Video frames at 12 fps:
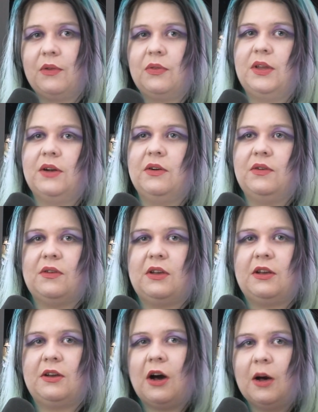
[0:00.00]
there's
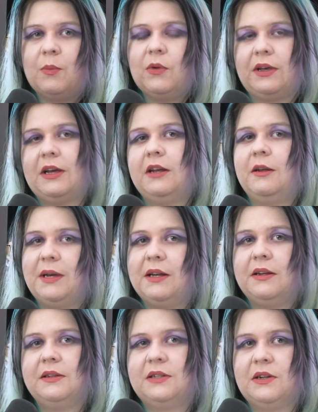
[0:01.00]
a couple
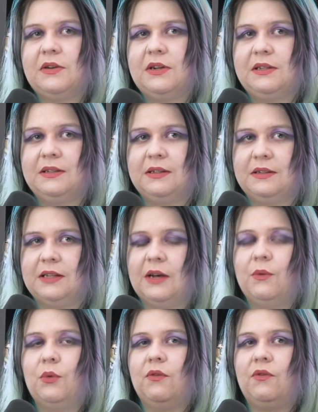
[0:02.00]
animated series
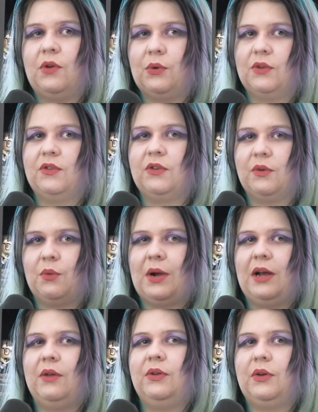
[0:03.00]
that were focused
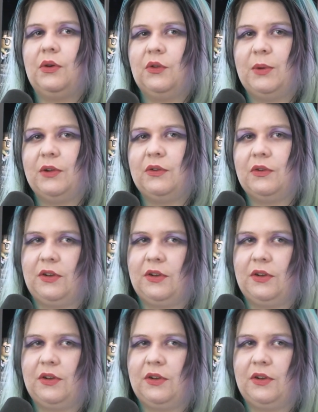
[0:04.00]
around the Ghostbusters.